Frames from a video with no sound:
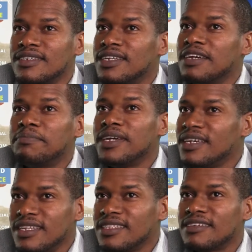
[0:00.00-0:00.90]
You didn't
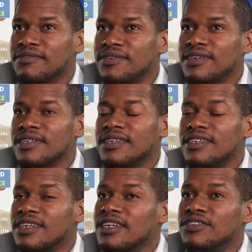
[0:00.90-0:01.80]
pay anything for it.
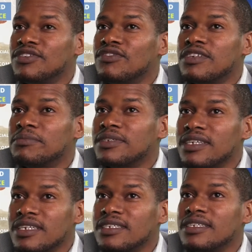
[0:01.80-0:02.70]
You don't want to
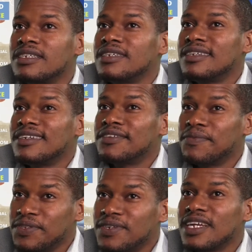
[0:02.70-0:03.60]
protect it.
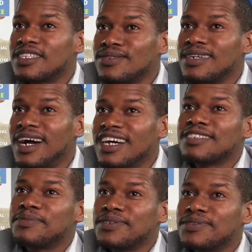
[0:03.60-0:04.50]
When you get to the
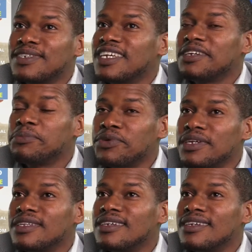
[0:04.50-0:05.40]
hospital, you can't
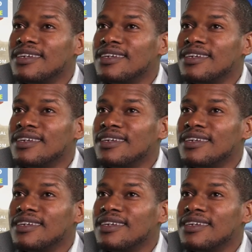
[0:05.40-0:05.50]
breathe.